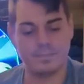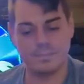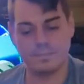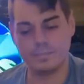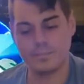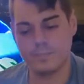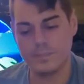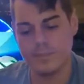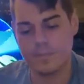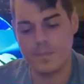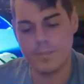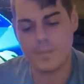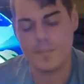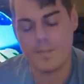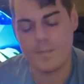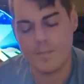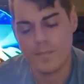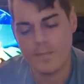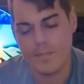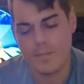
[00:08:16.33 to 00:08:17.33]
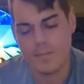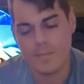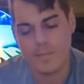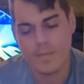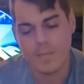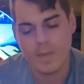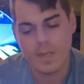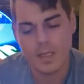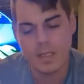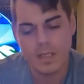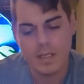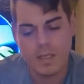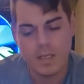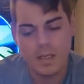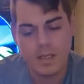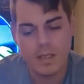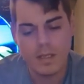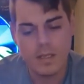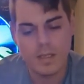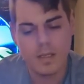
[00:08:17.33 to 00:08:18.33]

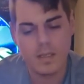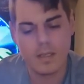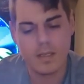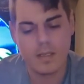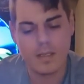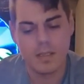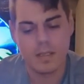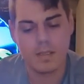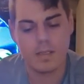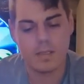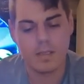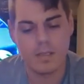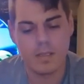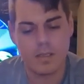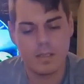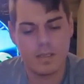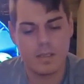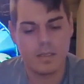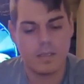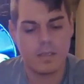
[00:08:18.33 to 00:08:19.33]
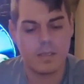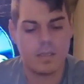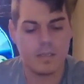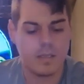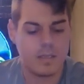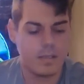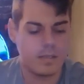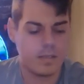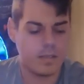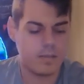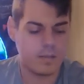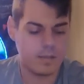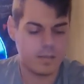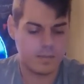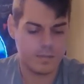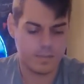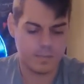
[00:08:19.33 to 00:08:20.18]
(silence)